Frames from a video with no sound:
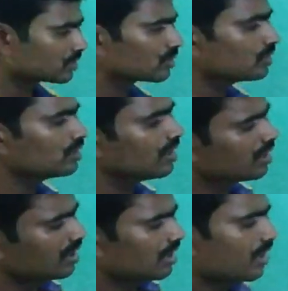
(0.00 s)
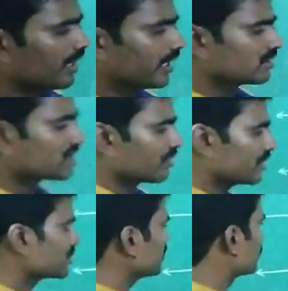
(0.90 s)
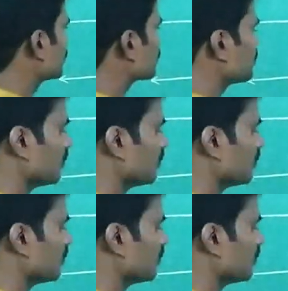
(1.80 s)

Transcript: So angle 7 is equals to